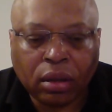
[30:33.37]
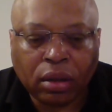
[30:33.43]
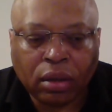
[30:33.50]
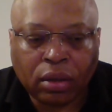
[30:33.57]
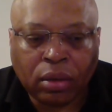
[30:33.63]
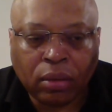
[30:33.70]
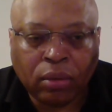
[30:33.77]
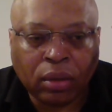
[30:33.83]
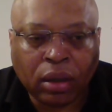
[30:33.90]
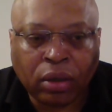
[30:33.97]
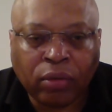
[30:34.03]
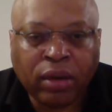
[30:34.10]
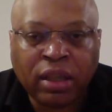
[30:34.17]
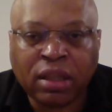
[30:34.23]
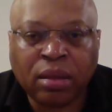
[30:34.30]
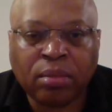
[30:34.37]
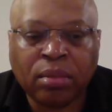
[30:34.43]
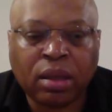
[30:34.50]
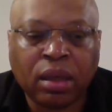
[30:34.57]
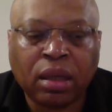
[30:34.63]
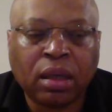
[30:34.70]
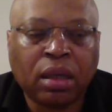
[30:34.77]
to agree
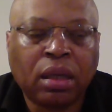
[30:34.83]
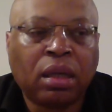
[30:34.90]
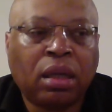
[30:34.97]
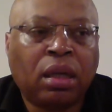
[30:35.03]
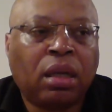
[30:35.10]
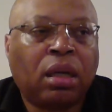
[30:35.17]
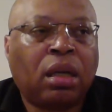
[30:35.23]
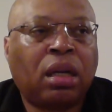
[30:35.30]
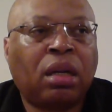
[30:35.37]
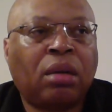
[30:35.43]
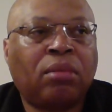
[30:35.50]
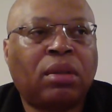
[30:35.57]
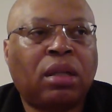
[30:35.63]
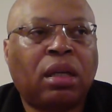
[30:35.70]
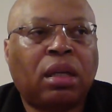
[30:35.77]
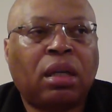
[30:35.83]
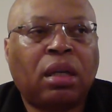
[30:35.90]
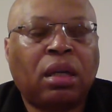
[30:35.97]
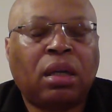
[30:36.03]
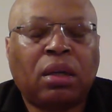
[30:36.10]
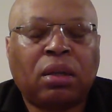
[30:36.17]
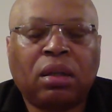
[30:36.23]
something. And I was like,
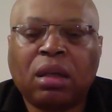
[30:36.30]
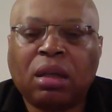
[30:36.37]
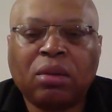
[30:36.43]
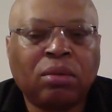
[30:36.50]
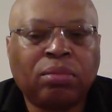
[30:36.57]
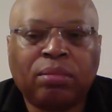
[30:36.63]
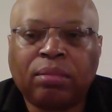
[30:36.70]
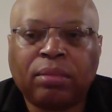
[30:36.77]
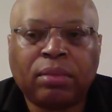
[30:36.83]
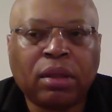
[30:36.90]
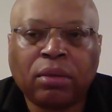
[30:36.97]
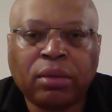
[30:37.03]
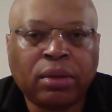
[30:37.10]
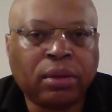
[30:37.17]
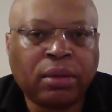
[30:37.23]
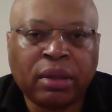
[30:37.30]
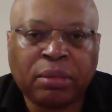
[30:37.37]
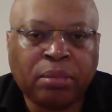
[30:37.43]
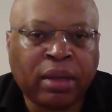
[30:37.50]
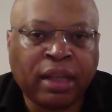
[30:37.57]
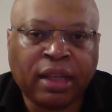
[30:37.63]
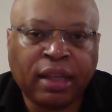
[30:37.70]
no, don't do this,
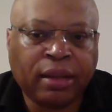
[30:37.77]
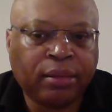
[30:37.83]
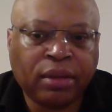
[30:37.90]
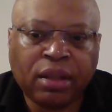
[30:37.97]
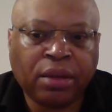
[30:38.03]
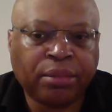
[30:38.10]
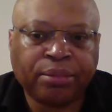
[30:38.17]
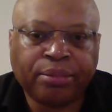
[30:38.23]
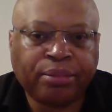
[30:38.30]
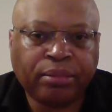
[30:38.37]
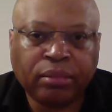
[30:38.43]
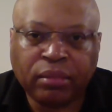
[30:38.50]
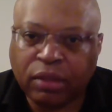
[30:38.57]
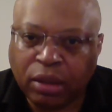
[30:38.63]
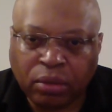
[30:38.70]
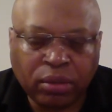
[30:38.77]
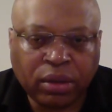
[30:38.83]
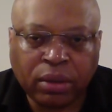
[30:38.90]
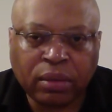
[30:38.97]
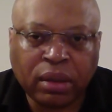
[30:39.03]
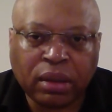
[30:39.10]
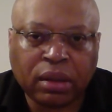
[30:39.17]
Mikey. Don't
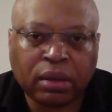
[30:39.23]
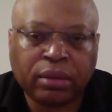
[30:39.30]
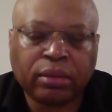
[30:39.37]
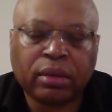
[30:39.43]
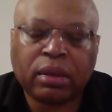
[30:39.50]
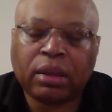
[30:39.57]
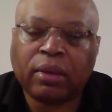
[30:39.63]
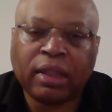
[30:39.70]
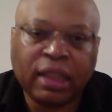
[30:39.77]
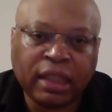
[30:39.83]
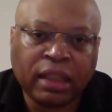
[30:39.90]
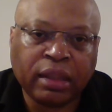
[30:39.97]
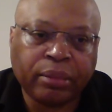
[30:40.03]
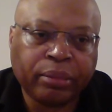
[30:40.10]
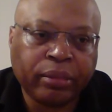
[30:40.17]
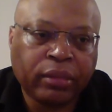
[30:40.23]
do this. So I didn't.